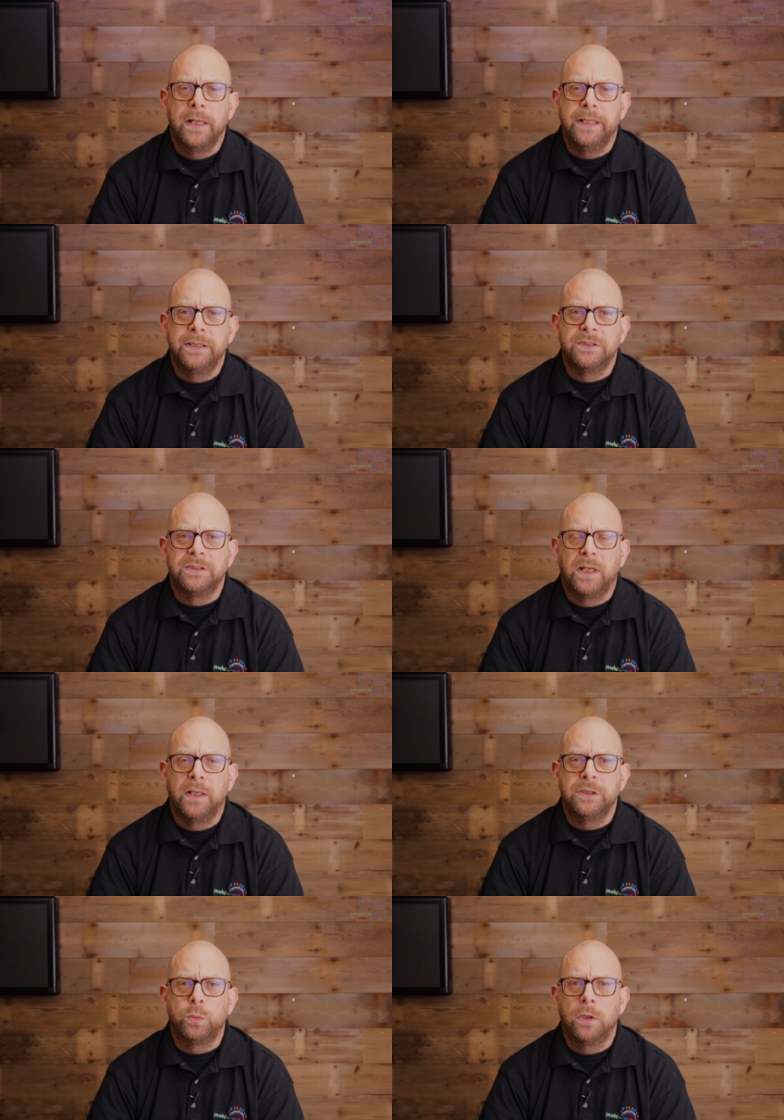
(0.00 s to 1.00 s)
is
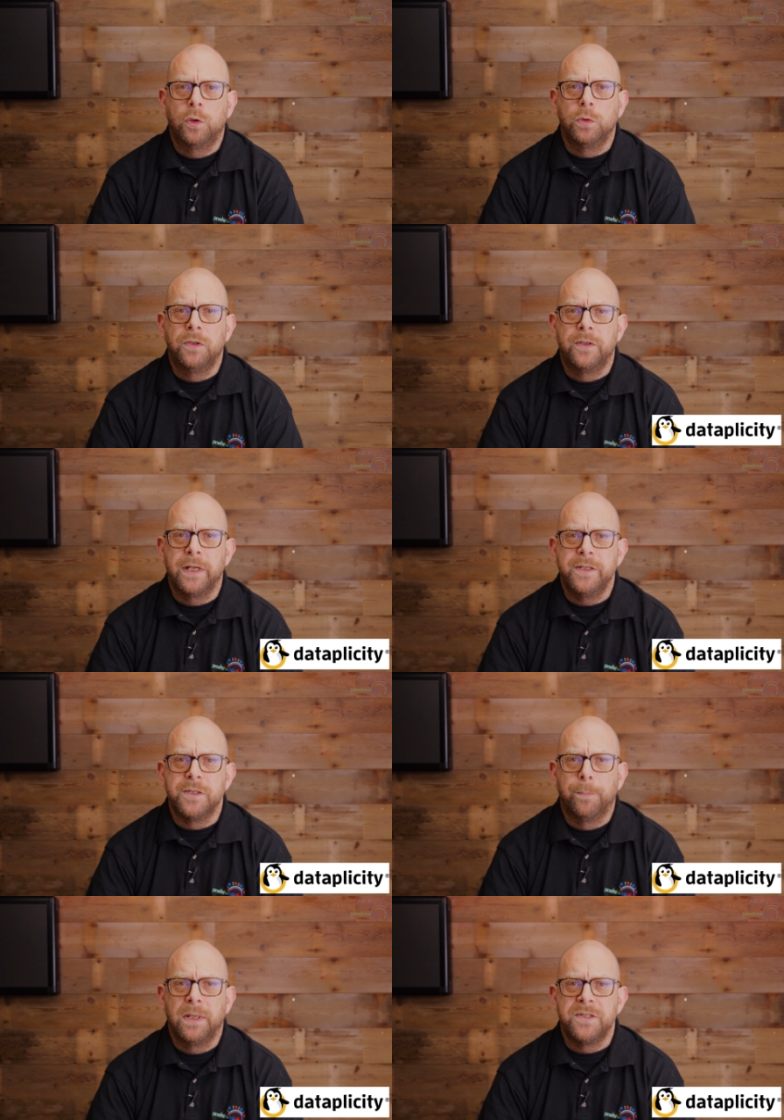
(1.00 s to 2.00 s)
one called
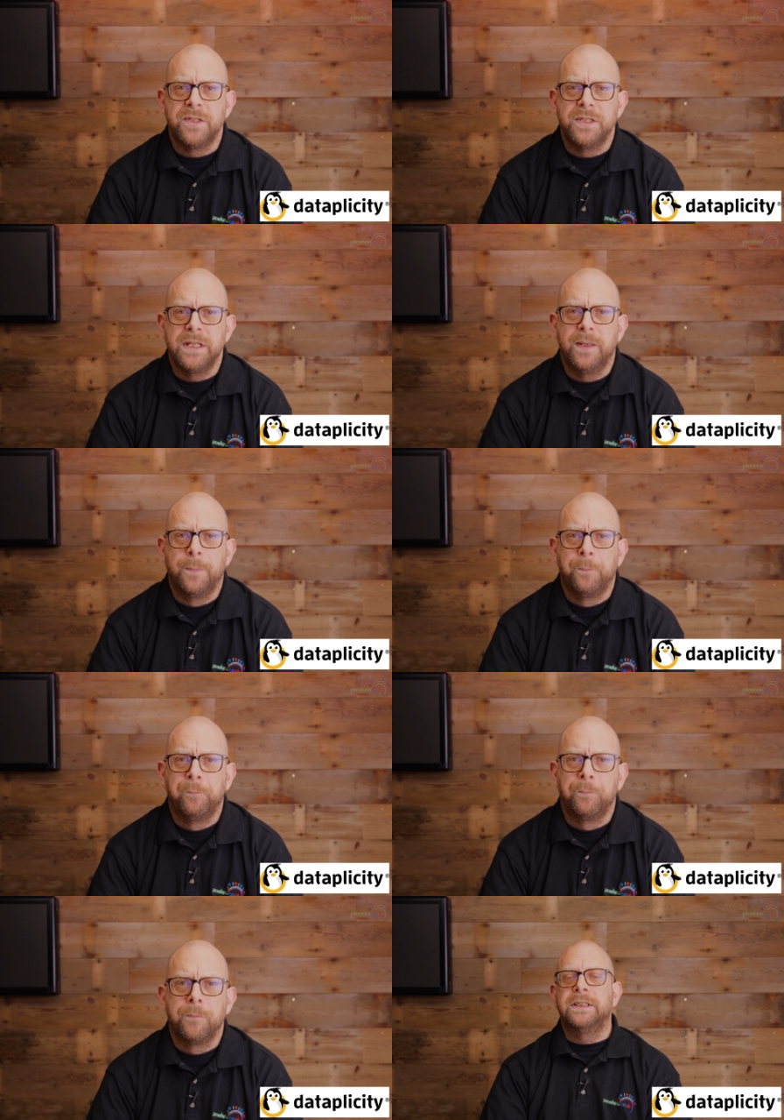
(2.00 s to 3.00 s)
Dataplicity.
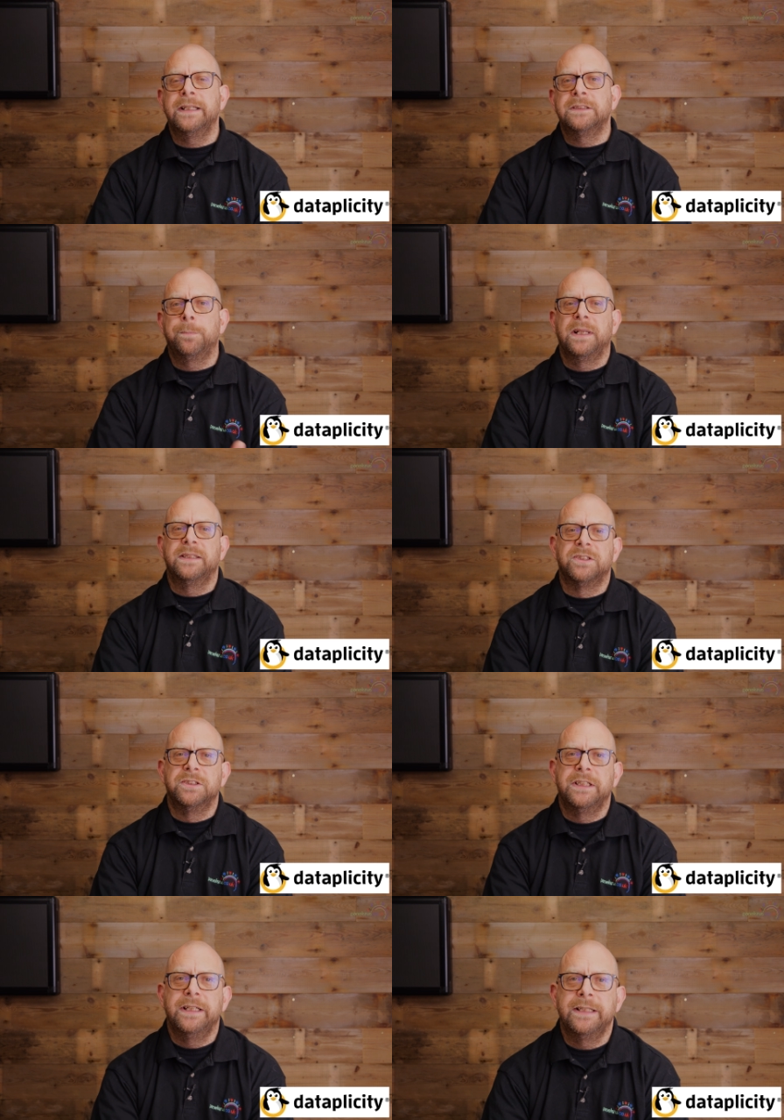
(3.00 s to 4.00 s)

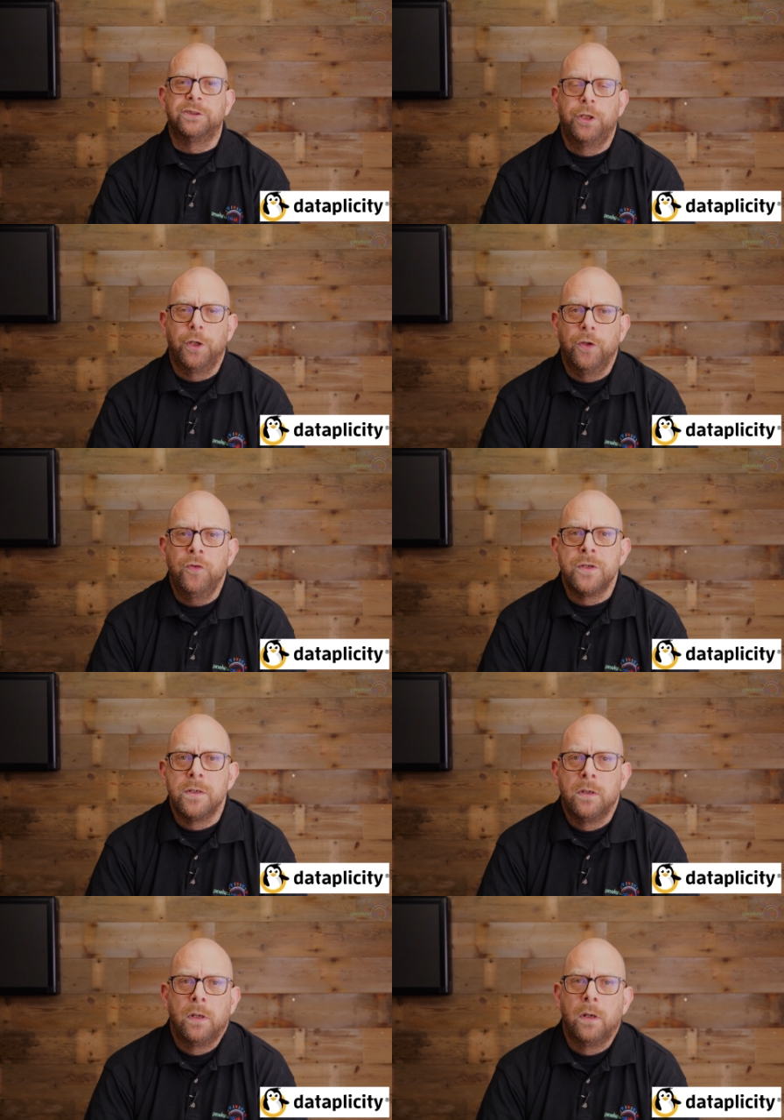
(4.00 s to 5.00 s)
Dataplicity is good
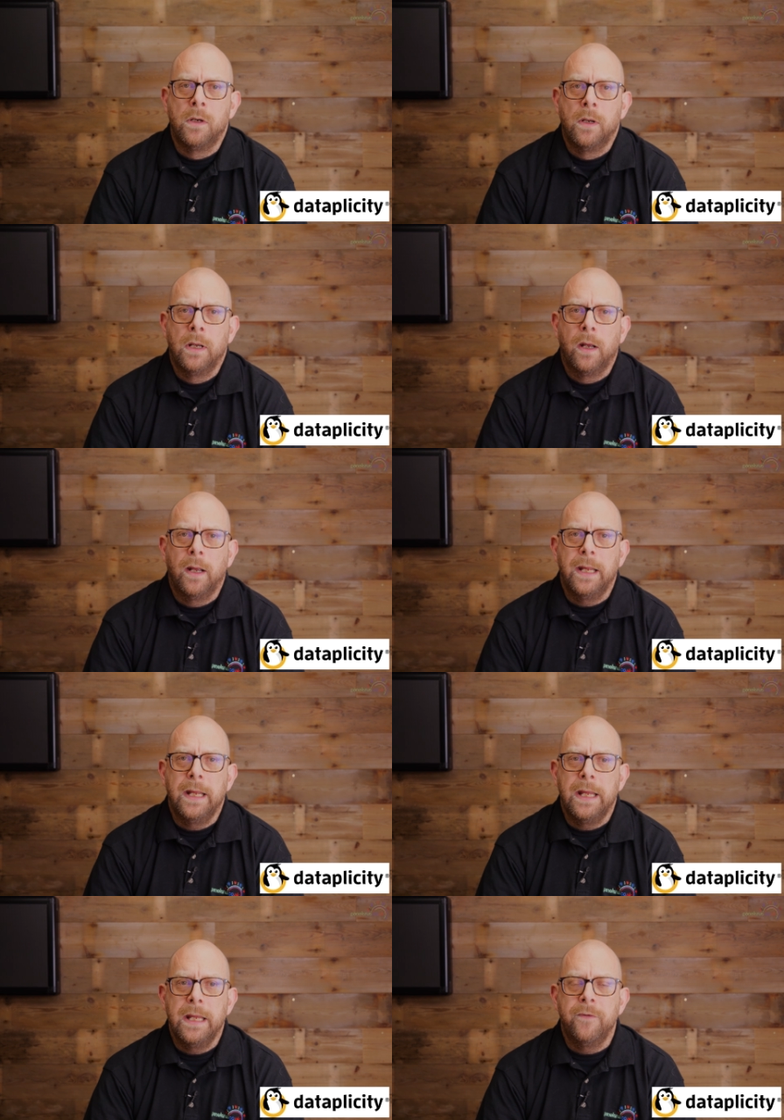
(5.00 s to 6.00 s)

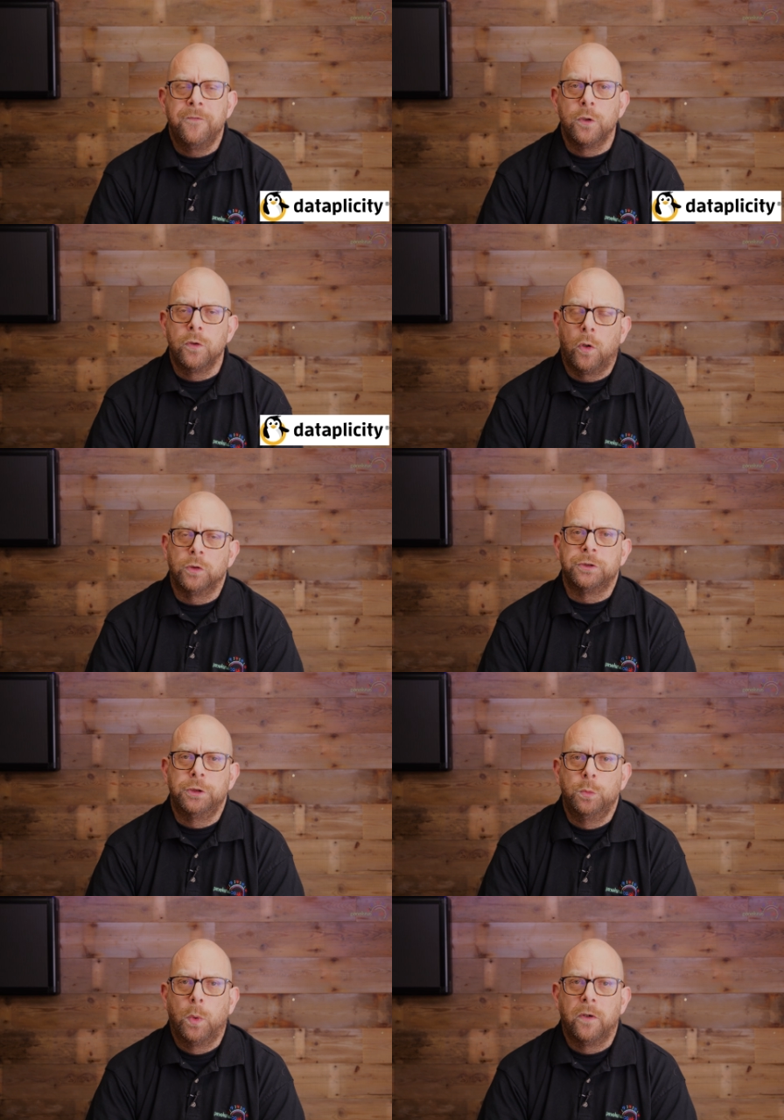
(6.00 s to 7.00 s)
if you're not
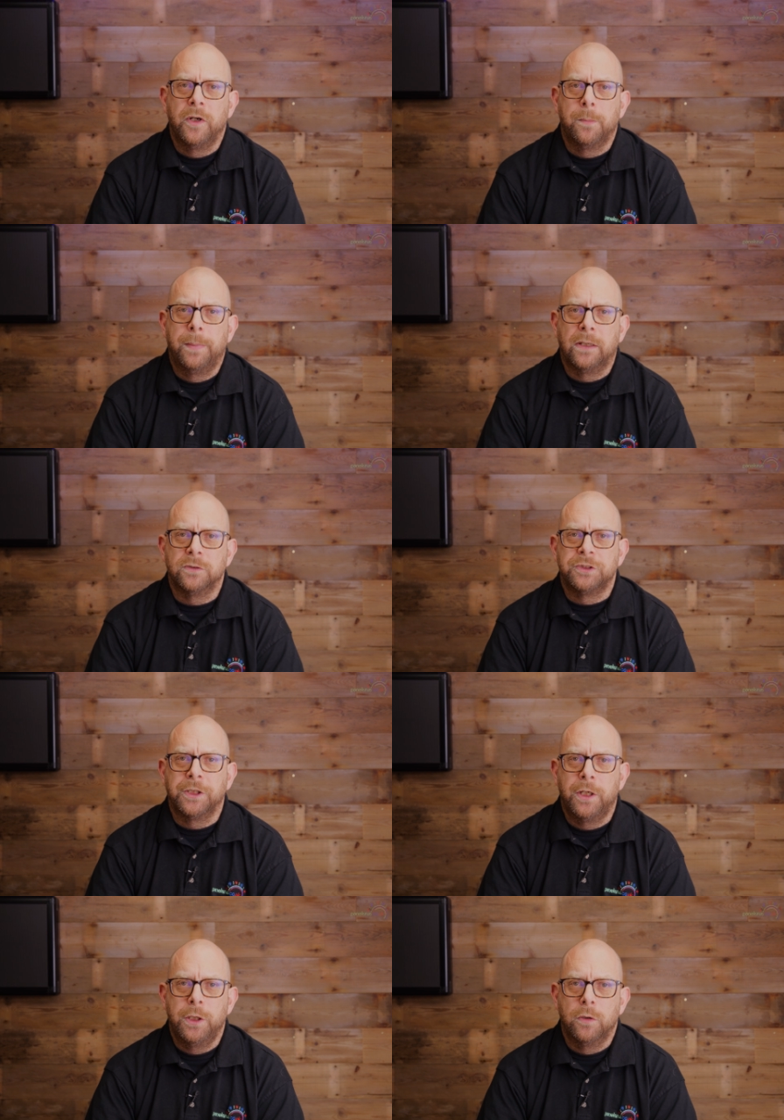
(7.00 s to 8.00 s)
too worried about
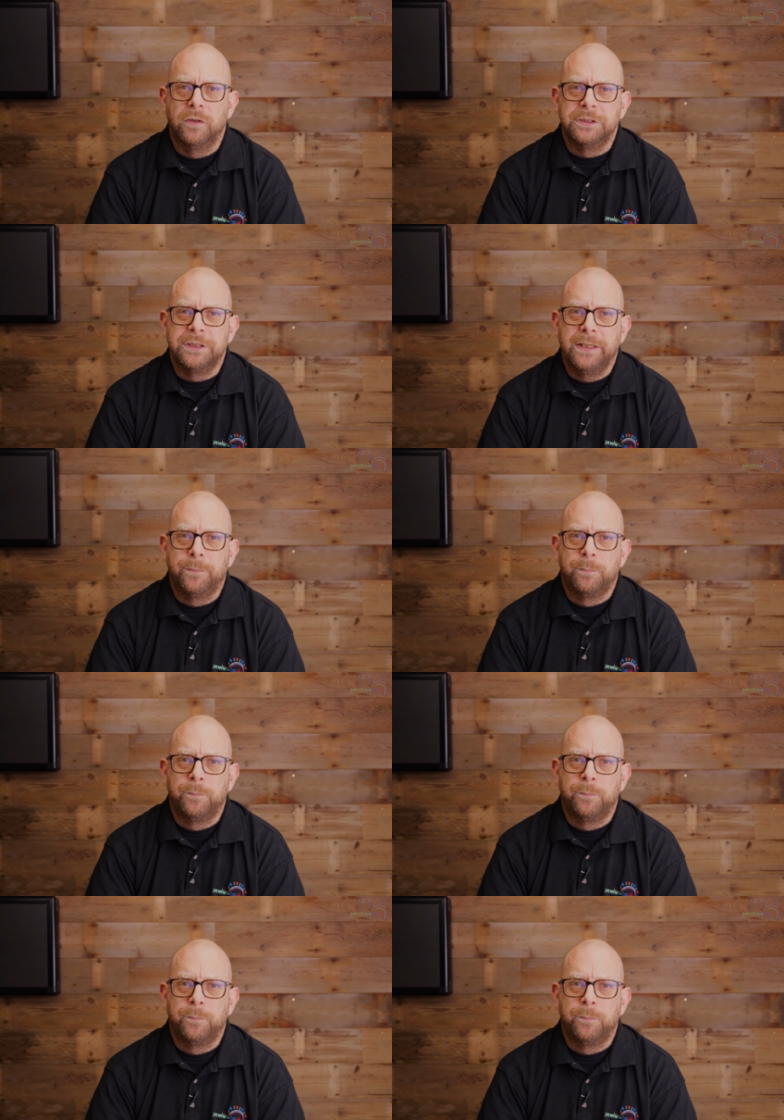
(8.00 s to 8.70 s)
security.